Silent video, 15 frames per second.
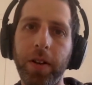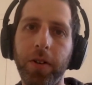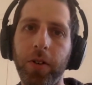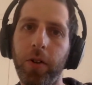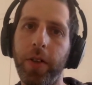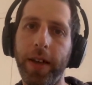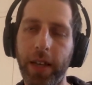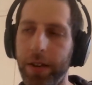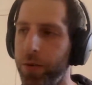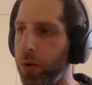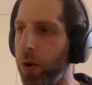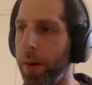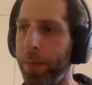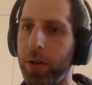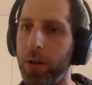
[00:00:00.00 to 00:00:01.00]
So that gives
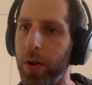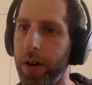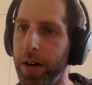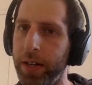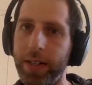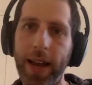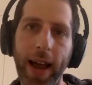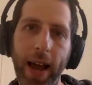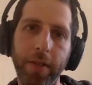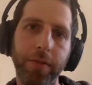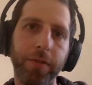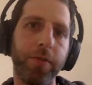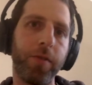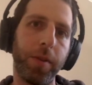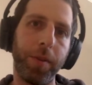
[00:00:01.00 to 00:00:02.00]
you opportunities to
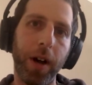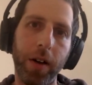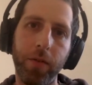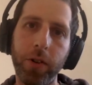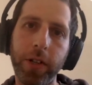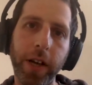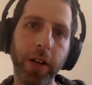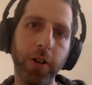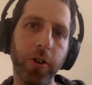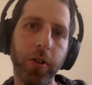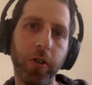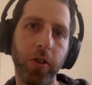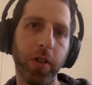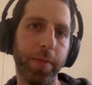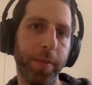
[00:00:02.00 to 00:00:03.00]
have some
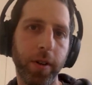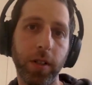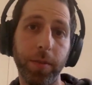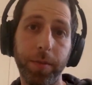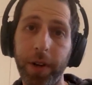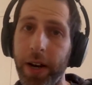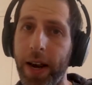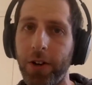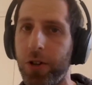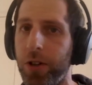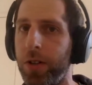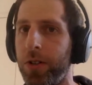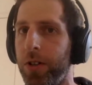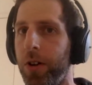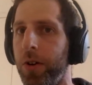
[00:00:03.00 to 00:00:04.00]
conversations or to build some
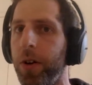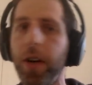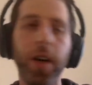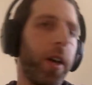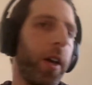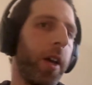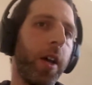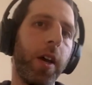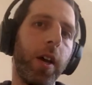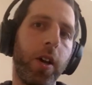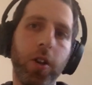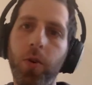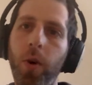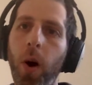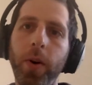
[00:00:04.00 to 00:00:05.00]
connections. So
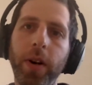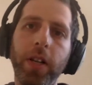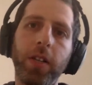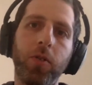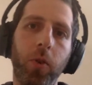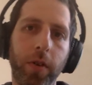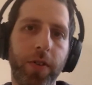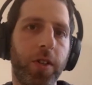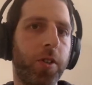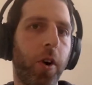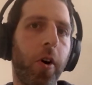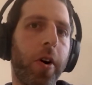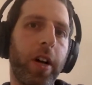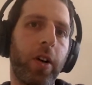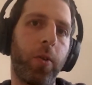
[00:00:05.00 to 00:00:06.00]
you're already sort of
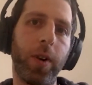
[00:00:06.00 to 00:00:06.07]
starting a